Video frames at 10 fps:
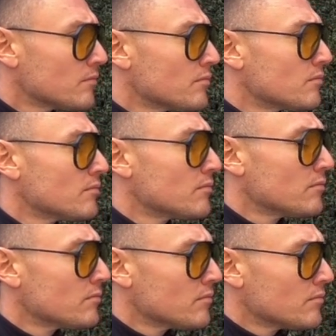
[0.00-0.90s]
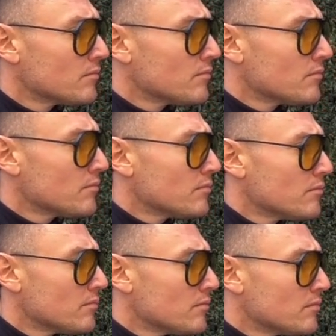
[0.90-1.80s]

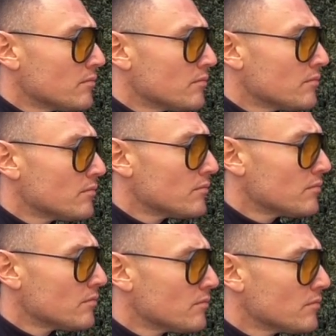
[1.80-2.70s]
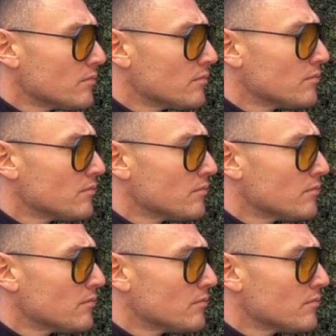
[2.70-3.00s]
This person isn't speaking.